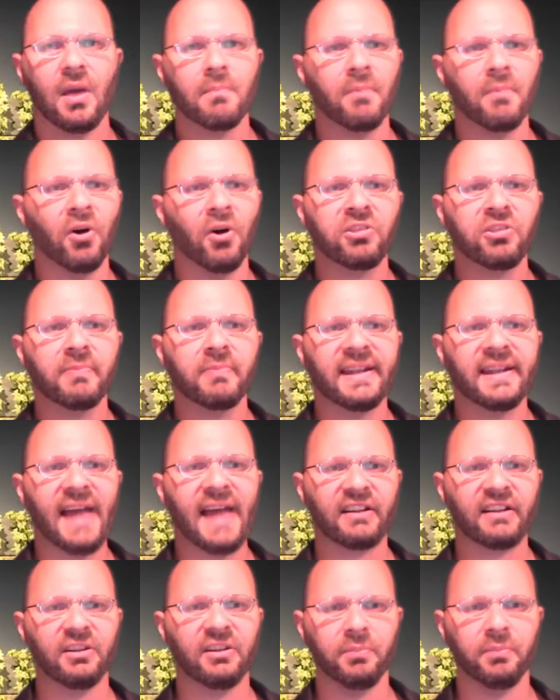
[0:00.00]
Both men
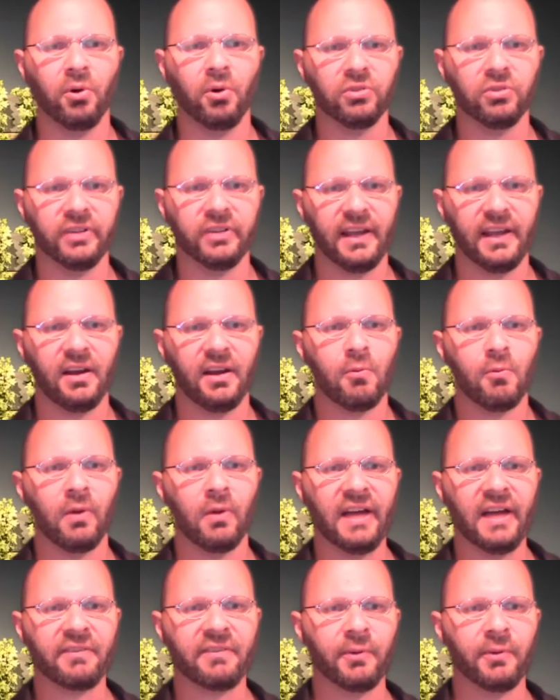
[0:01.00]
acted boldly,
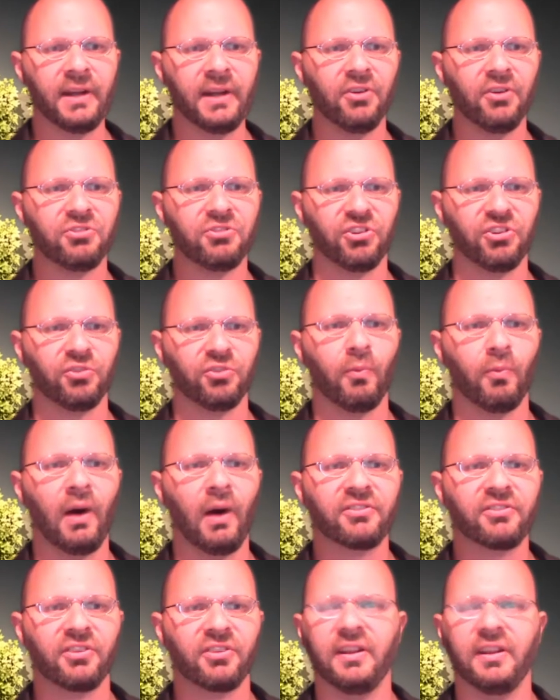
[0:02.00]
while everyone else just
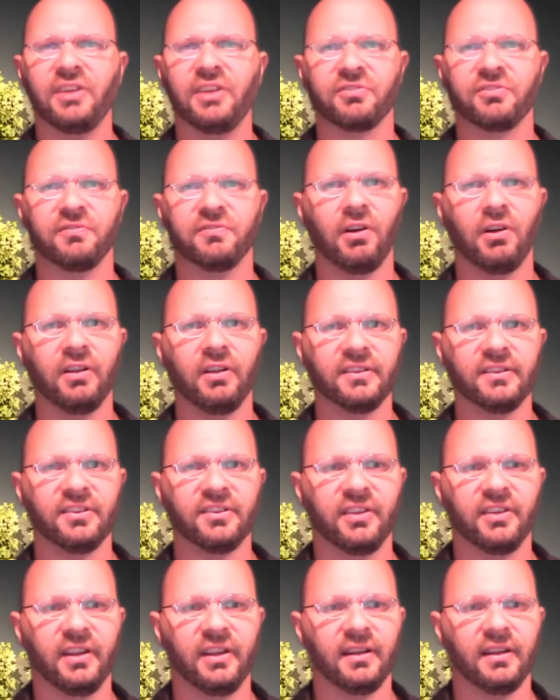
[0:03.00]
watched the nation fall into
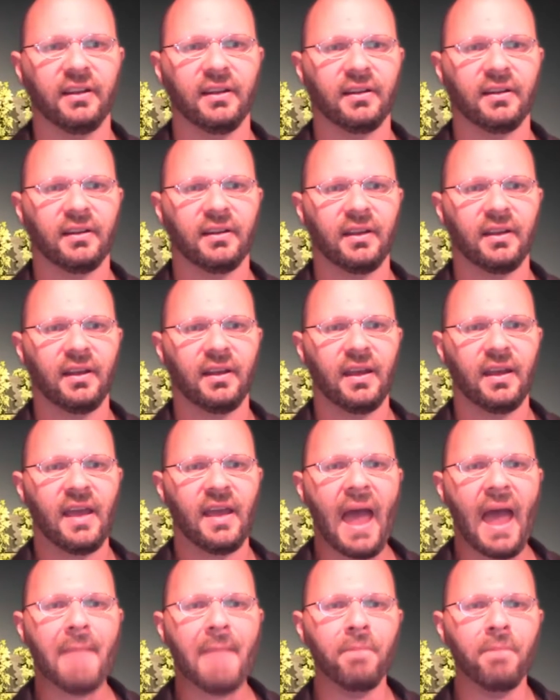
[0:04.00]
sin.
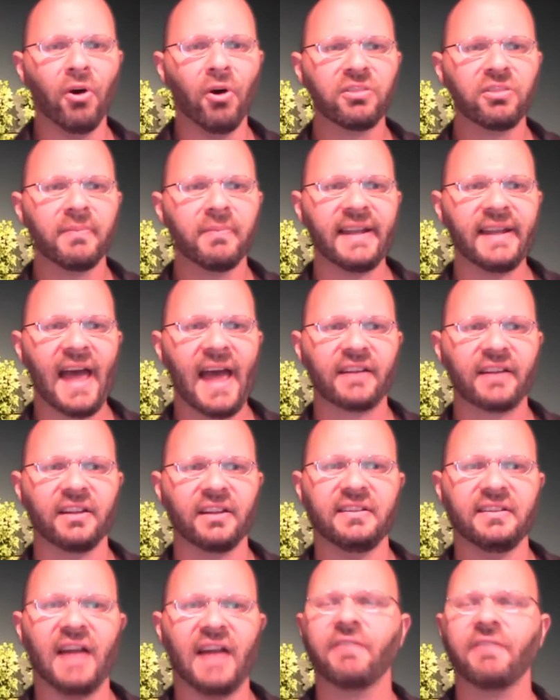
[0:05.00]
And both men
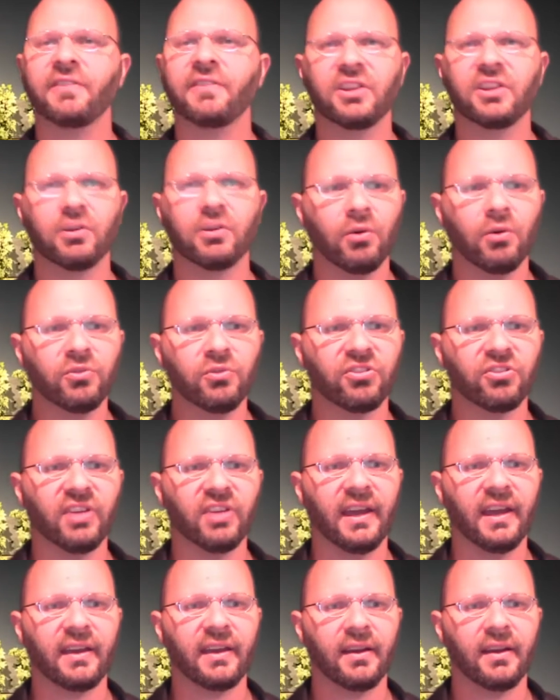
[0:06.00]
acted not for their own
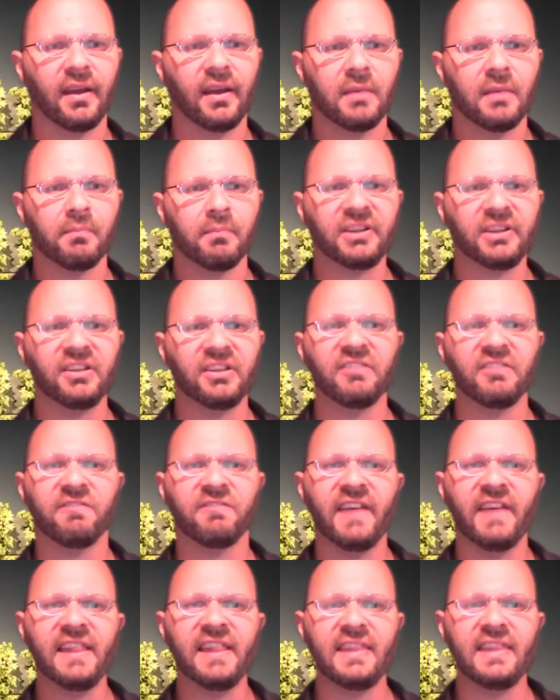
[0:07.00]
sake, but to
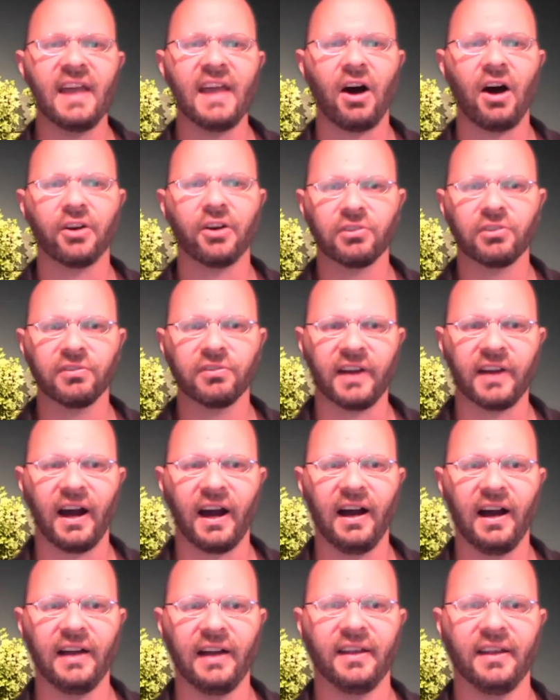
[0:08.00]
defend the honor of
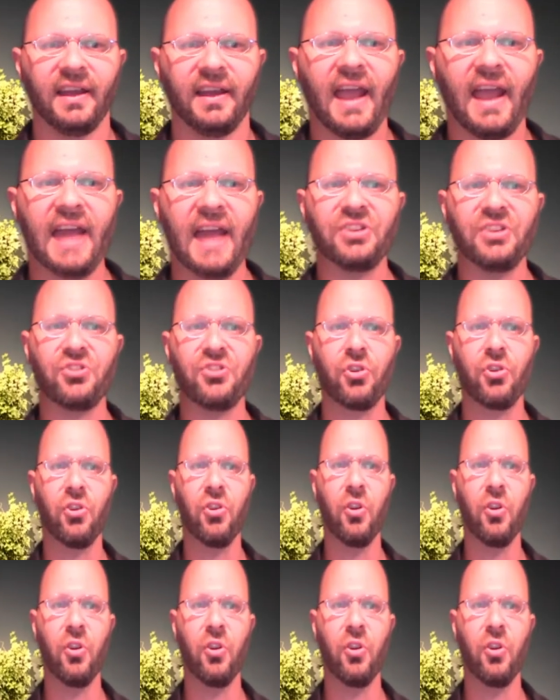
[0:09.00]
God and ensure the